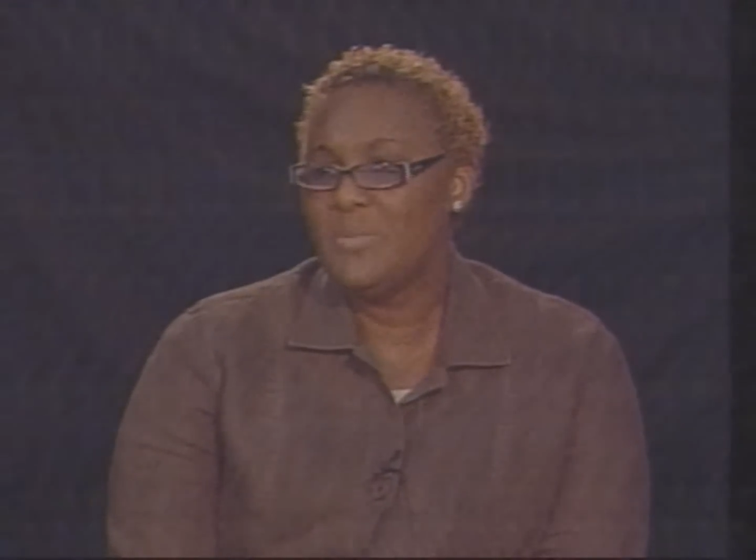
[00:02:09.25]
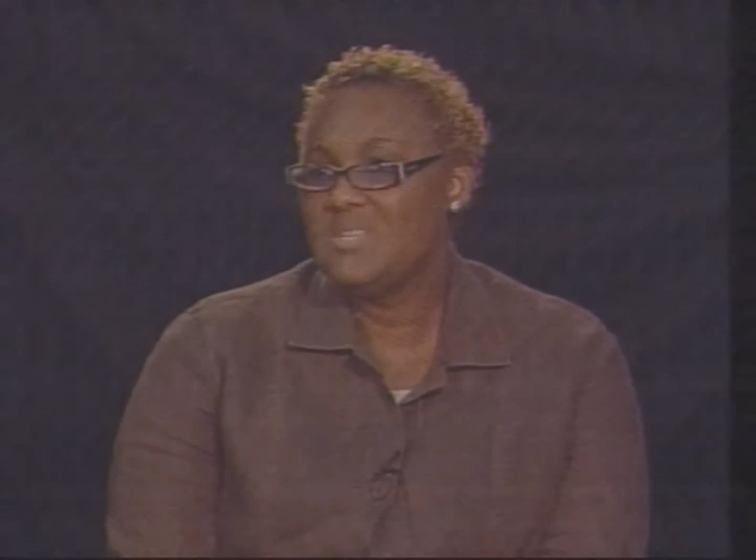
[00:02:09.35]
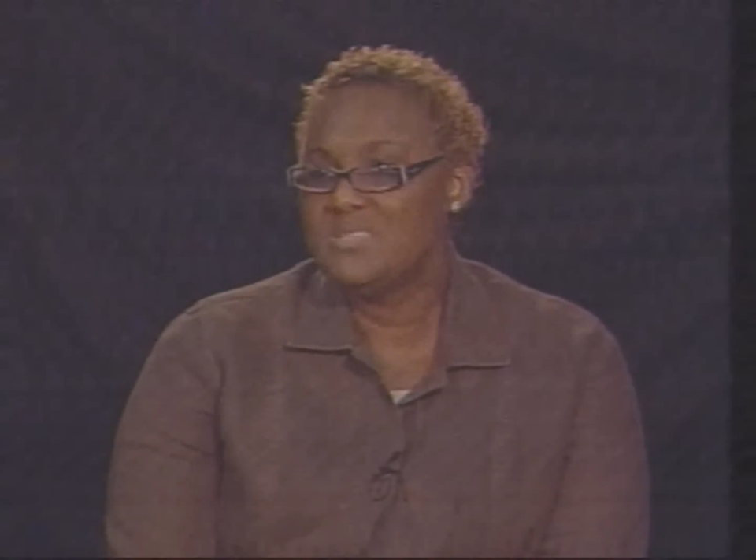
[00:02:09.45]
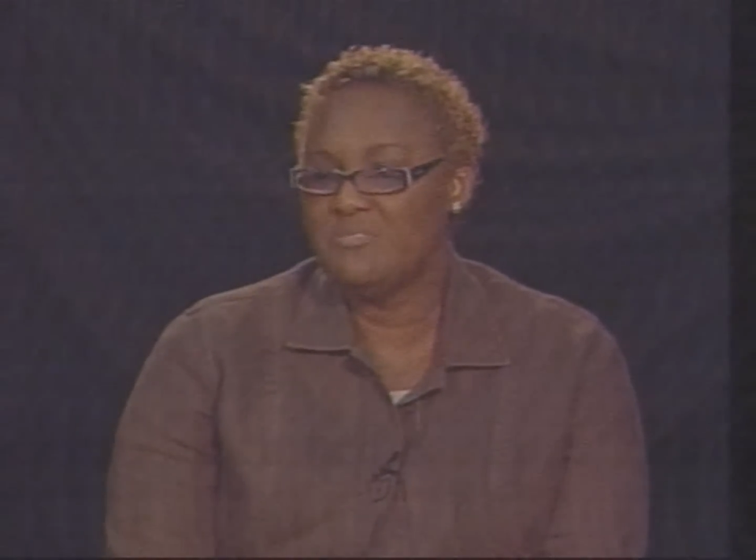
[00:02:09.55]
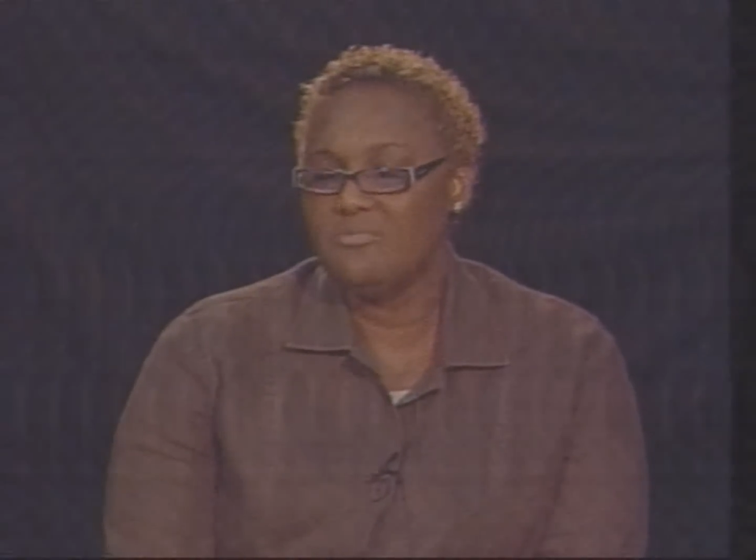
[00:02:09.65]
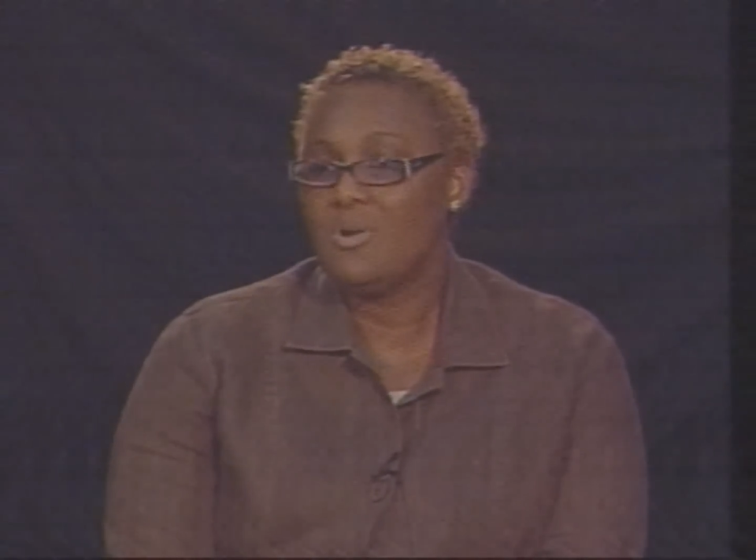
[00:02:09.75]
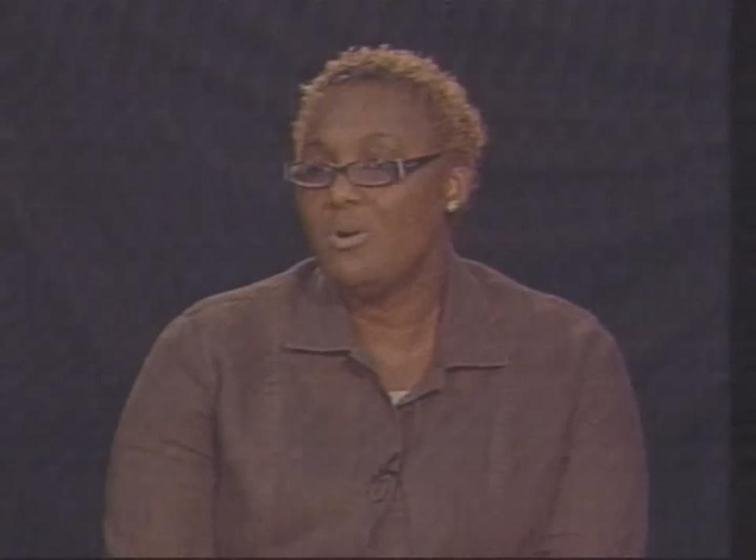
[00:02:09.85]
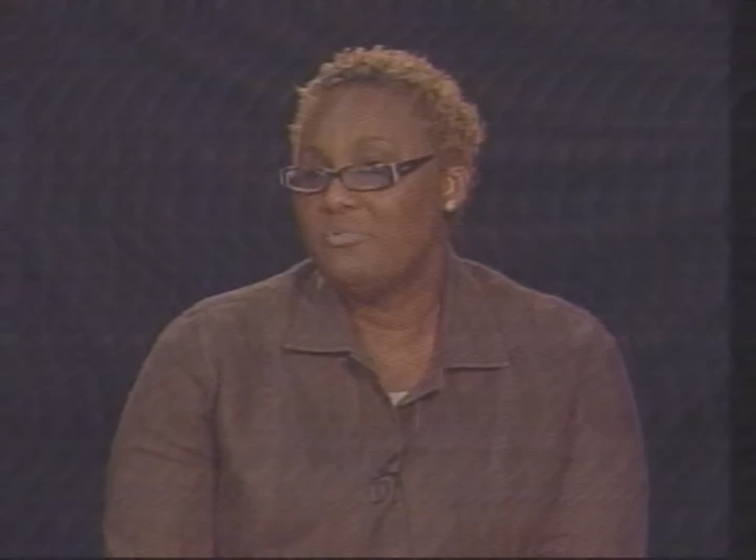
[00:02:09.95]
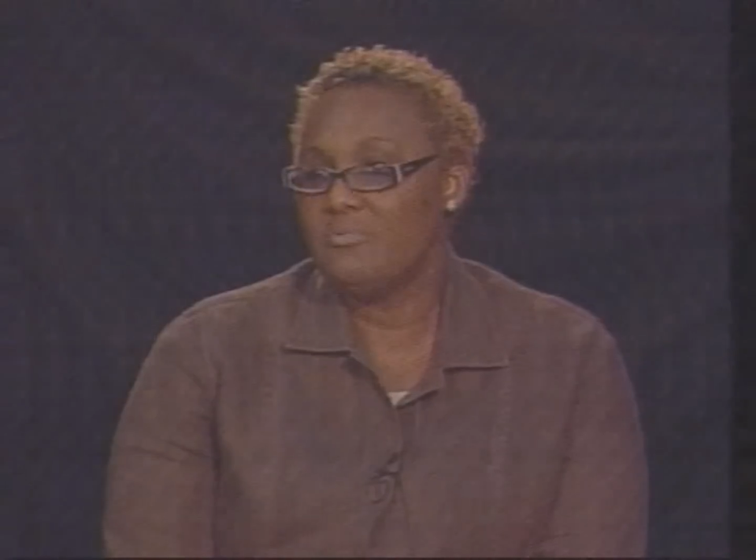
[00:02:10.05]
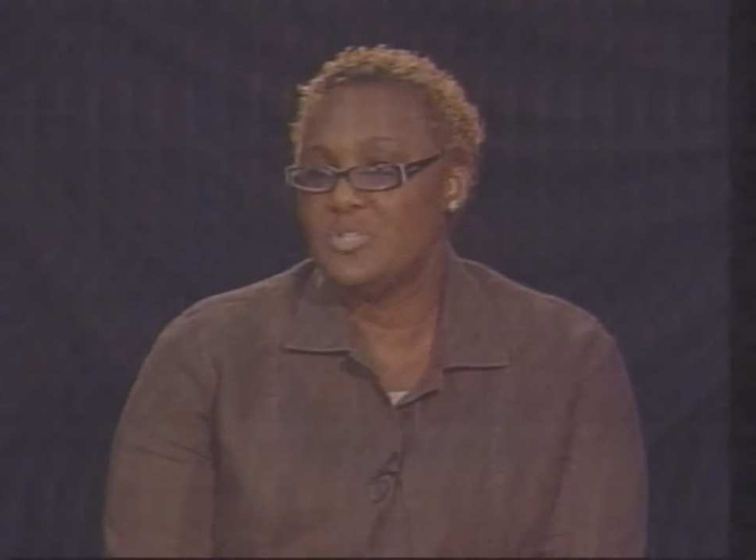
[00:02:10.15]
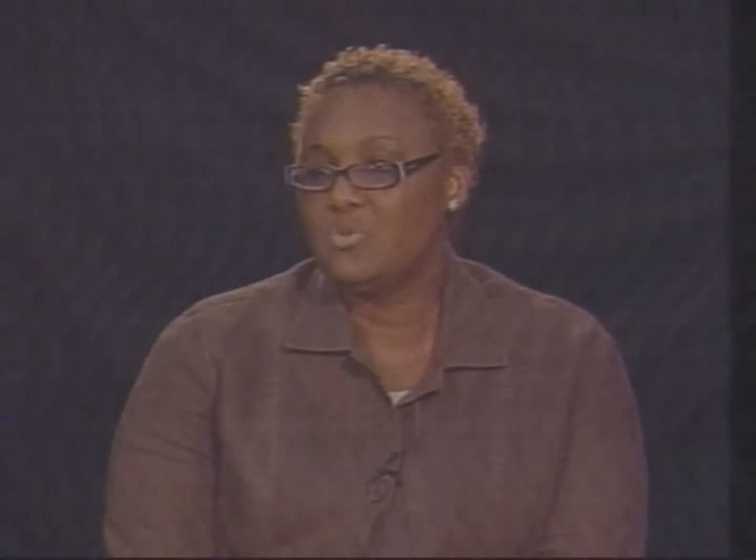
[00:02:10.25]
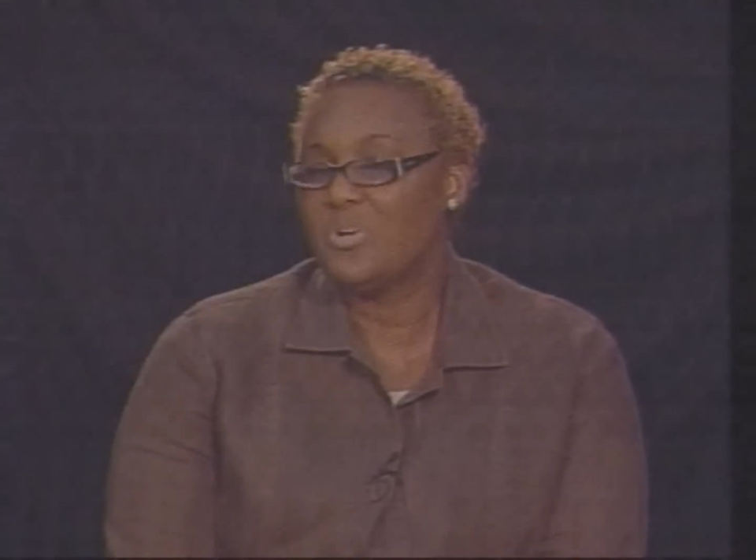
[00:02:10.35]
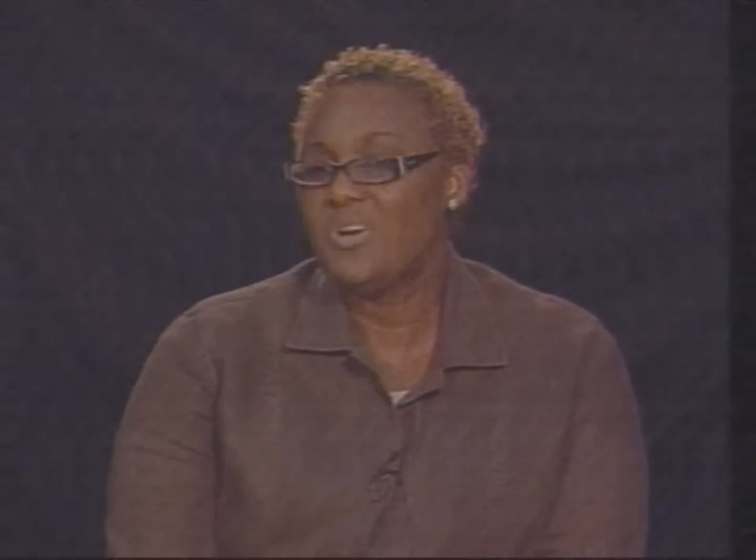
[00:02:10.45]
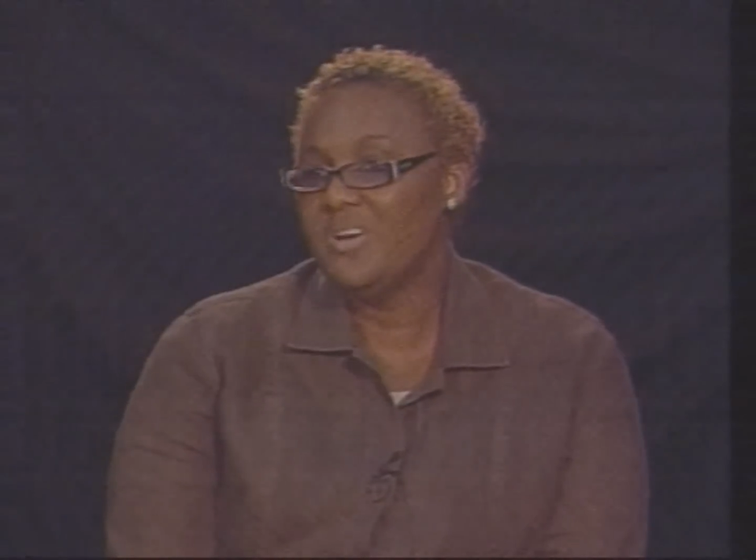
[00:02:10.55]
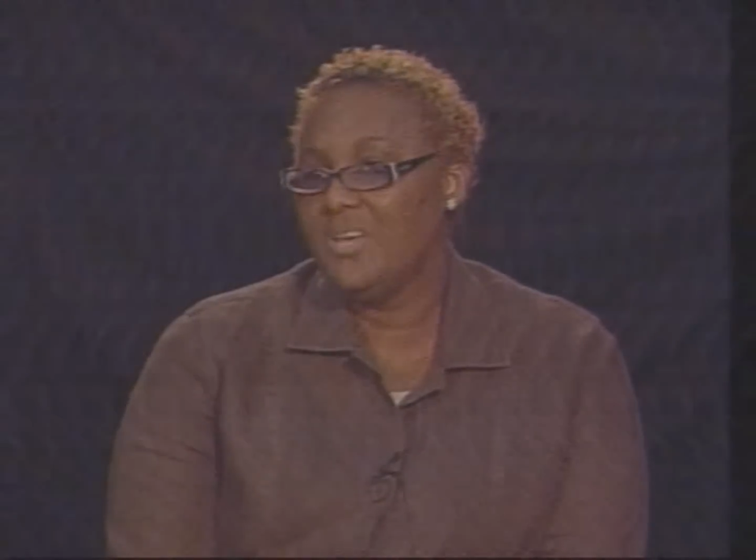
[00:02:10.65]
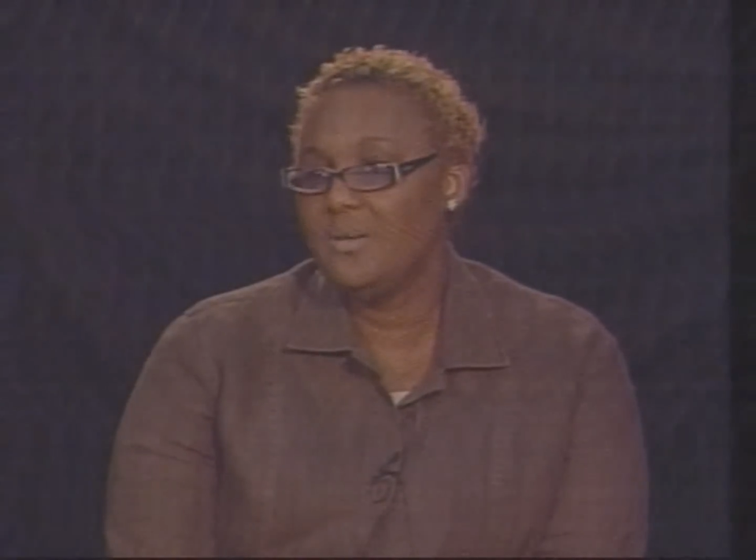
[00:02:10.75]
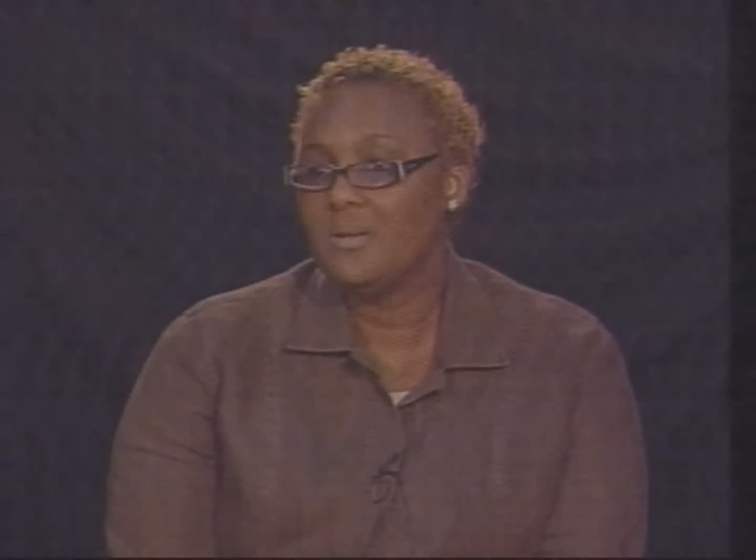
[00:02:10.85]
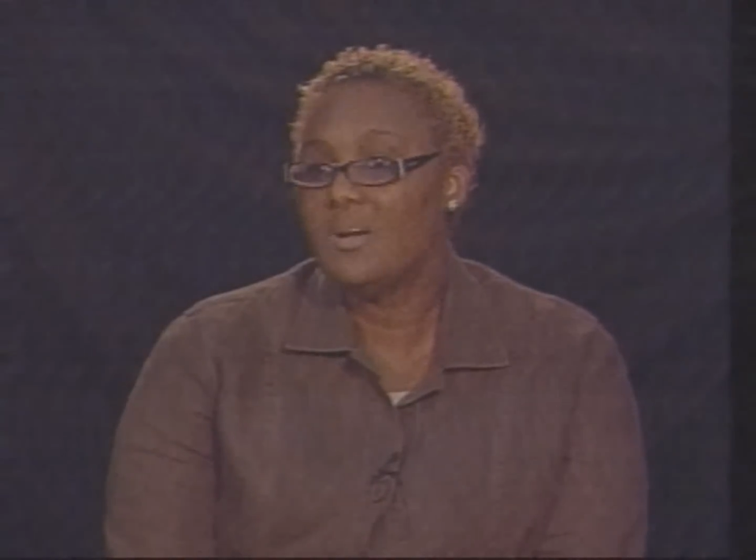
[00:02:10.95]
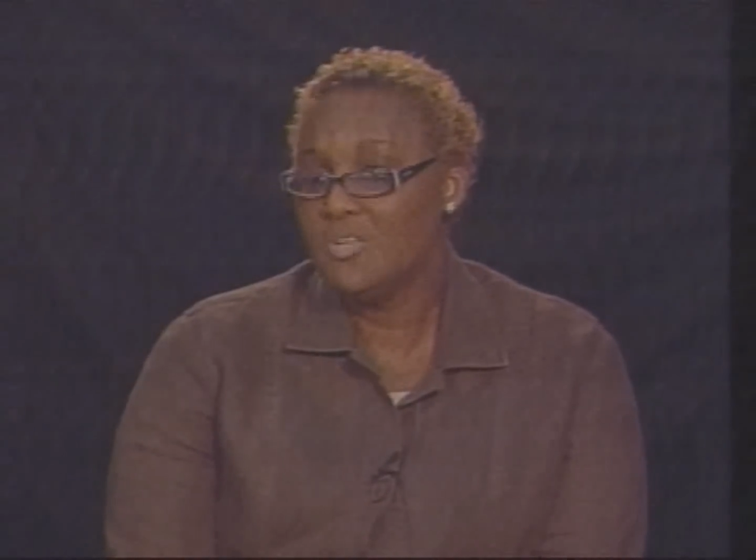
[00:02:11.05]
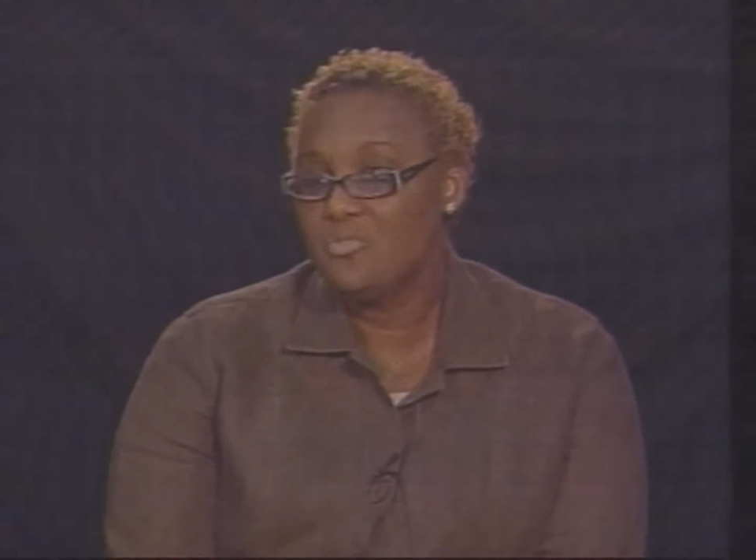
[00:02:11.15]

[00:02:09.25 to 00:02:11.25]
recovery to occur in the country.